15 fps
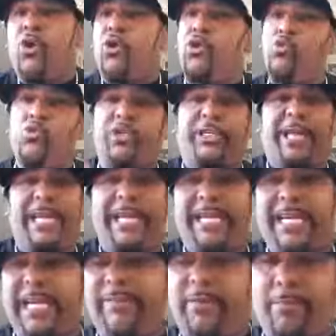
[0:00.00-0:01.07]
You can't
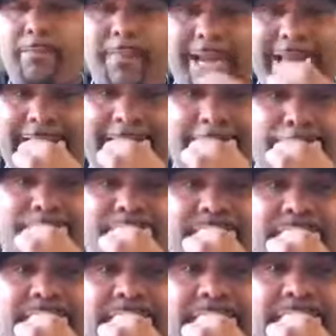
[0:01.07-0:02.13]
give a man
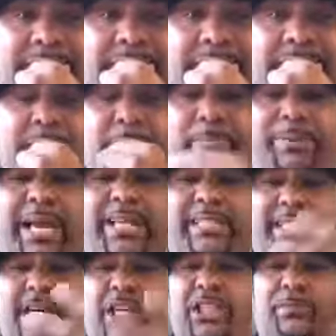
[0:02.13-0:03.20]
the
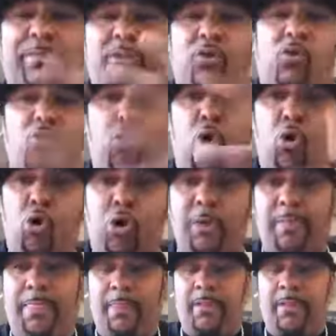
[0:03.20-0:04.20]
best husband award,